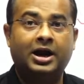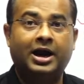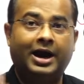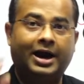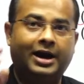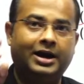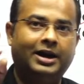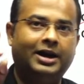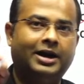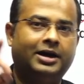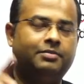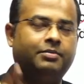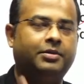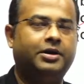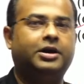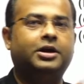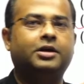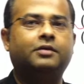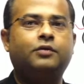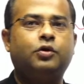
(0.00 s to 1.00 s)
And let me
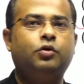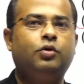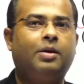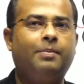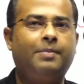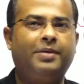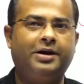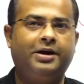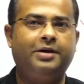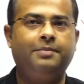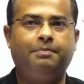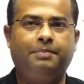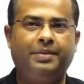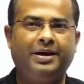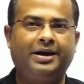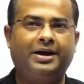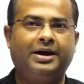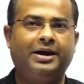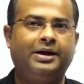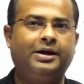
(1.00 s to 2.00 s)
give you a very
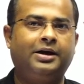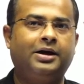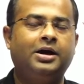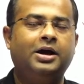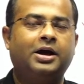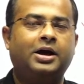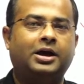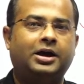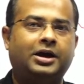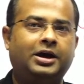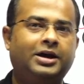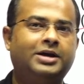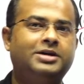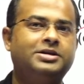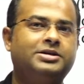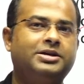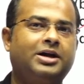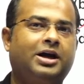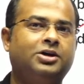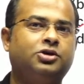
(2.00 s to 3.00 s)
big hint. He
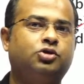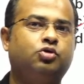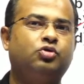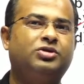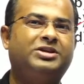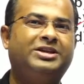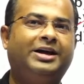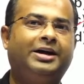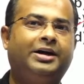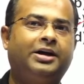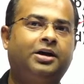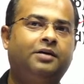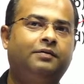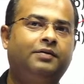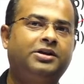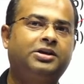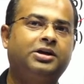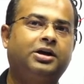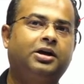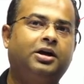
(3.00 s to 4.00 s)
is associated
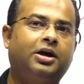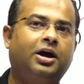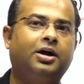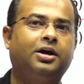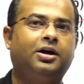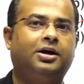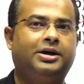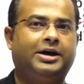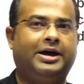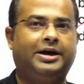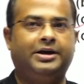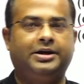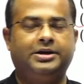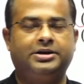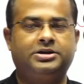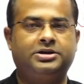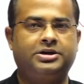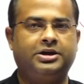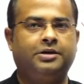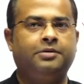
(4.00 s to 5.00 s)
with Ganga
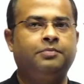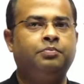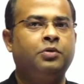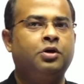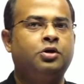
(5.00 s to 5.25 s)
dynasty.